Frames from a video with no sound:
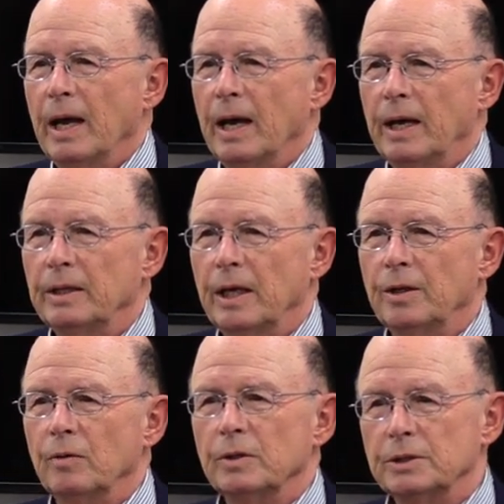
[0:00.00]
And then
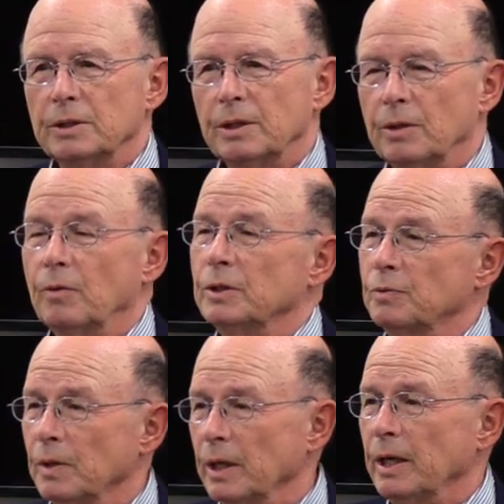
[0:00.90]
there was, there
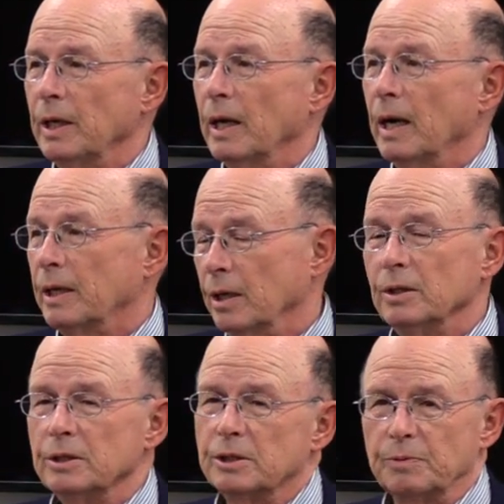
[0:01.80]
was really a
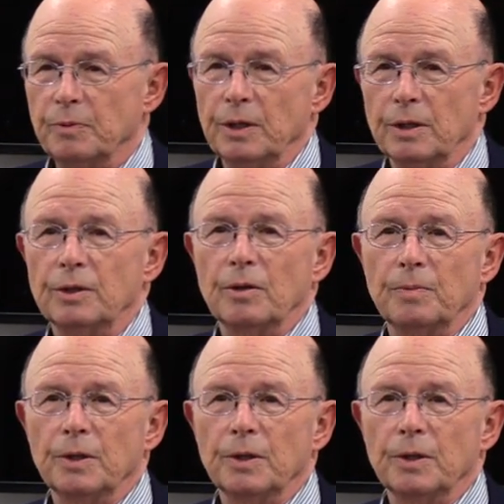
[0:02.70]
killing spree that took